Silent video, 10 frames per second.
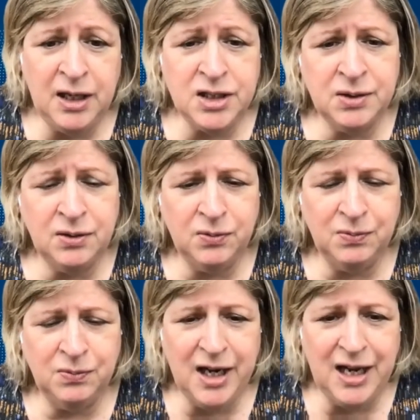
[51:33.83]
to
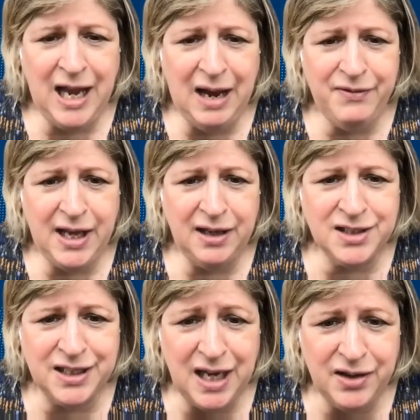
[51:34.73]
kind of have that
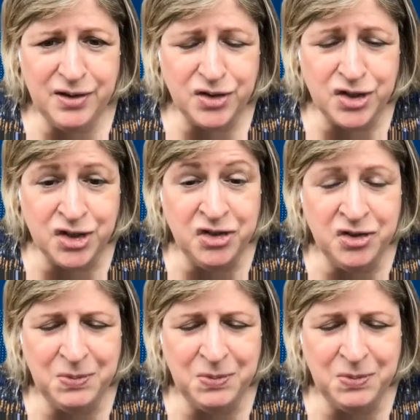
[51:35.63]
together soon,